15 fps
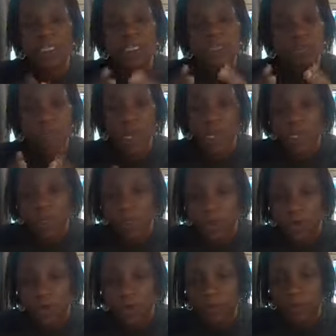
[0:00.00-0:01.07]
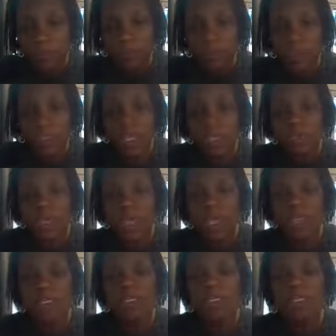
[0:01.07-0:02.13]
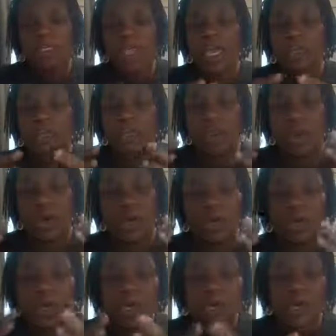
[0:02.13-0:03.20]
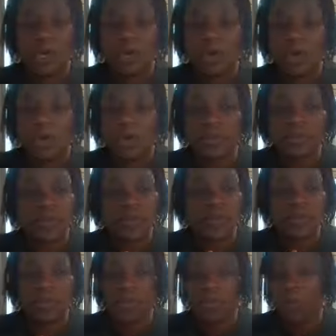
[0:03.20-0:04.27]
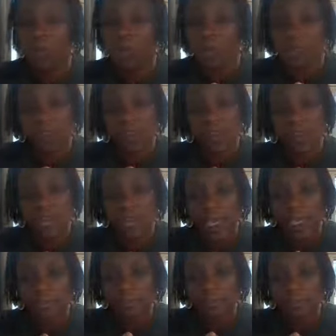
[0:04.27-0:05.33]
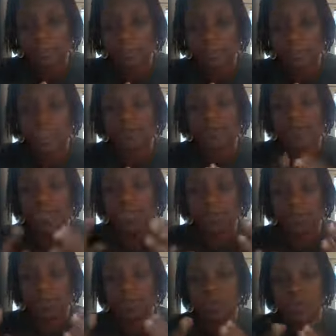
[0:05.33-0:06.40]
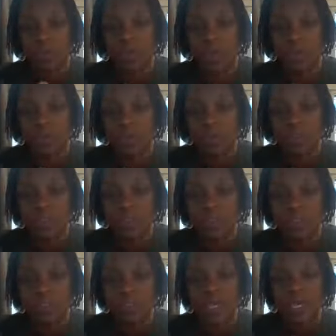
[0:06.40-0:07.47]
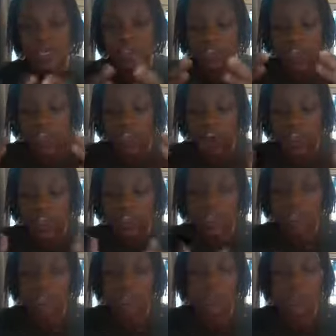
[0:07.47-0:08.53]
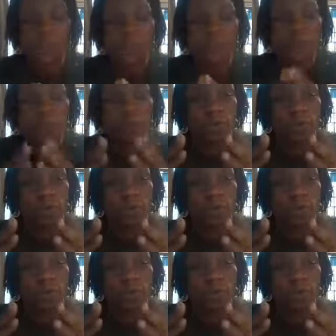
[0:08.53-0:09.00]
He's waiting for you. Amen. And so uh, don't don't wait another day. Invite him into your heart. I just pray the sinner's prayer for